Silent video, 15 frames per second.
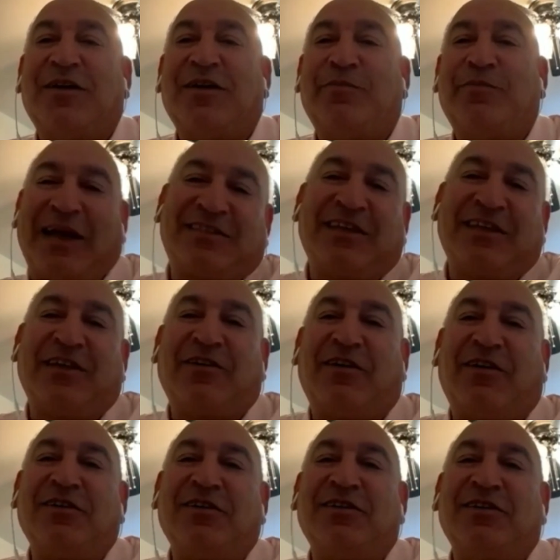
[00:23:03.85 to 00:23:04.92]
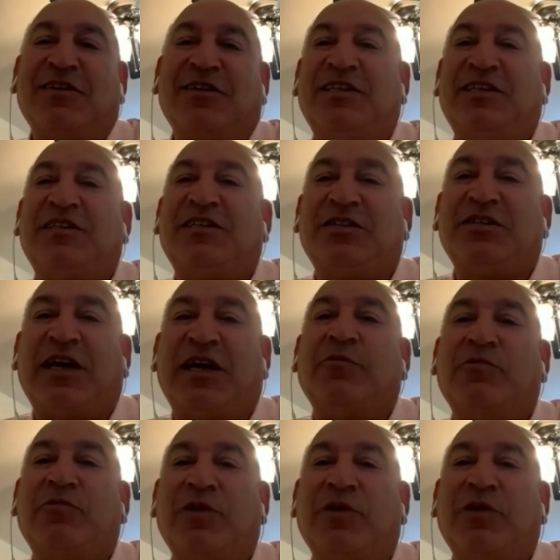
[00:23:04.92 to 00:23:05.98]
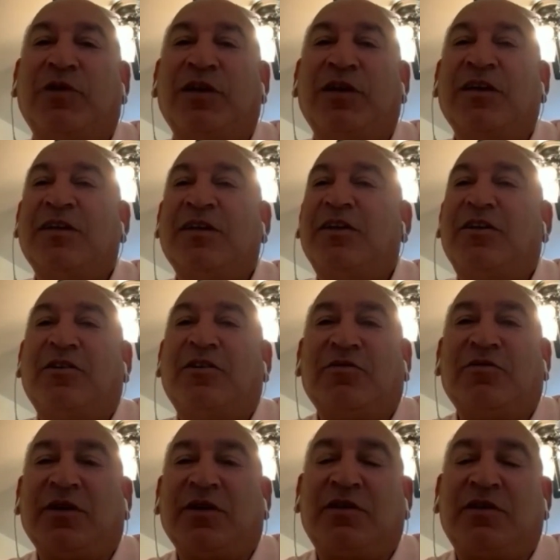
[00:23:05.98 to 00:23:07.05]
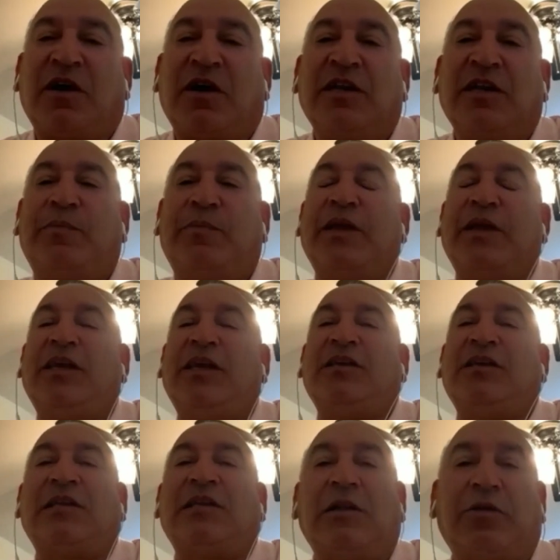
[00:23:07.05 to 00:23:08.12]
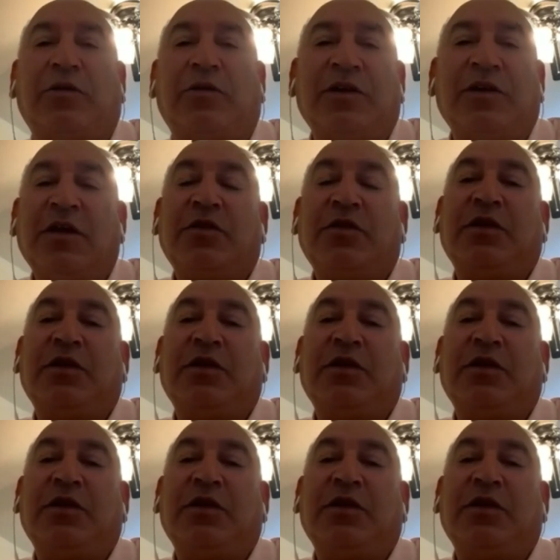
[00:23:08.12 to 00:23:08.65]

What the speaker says: Passed it on, and he said, yeah, the colored pennies, the